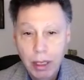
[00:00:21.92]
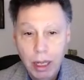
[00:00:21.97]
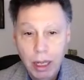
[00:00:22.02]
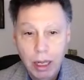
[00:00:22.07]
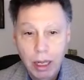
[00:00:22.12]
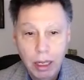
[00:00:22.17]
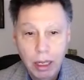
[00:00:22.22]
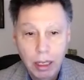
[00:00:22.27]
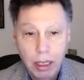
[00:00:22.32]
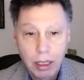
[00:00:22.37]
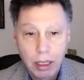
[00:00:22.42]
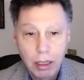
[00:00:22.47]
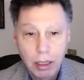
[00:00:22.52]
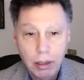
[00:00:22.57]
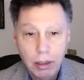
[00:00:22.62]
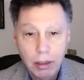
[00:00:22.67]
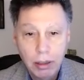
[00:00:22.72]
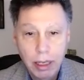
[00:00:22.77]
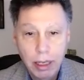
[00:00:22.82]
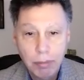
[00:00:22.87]

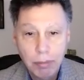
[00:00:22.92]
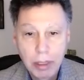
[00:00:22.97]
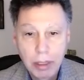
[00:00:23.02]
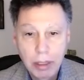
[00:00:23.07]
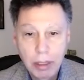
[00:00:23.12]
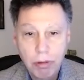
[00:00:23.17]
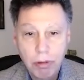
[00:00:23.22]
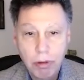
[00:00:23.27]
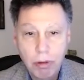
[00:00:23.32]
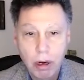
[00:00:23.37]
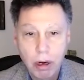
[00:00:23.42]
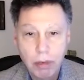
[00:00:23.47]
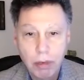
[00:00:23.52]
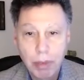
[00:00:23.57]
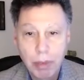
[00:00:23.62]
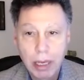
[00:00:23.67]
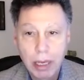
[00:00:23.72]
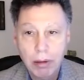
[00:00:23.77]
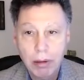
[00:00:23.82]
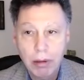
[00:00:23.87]
Let me start
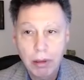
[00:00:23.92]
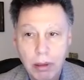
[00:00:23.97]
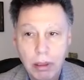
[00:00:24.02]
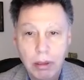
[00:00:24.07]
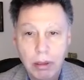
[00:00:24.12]
by